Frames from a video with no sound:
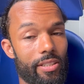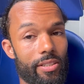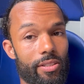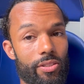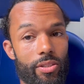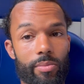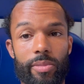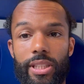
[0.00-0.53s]

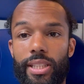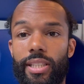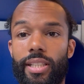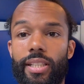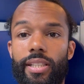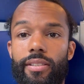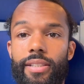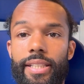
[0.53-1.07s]
So I'm
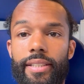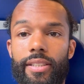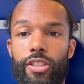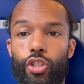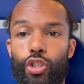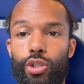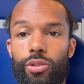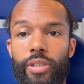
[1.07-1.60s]
sitting here in the
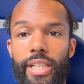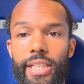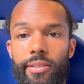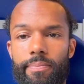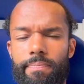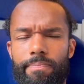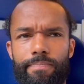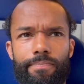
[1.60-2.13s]

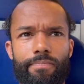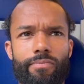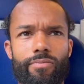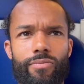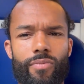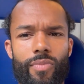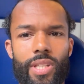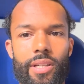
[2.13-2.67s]
train
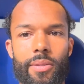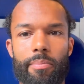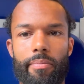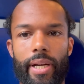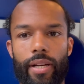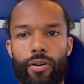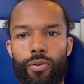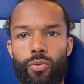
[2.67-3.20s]

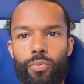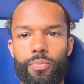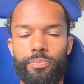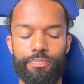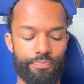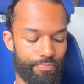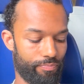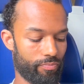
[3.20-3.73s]
back home,
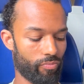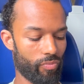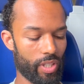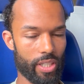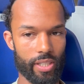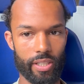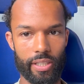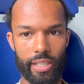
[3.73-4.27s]

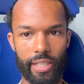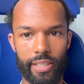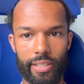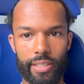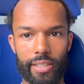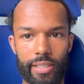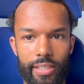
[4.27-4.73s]
and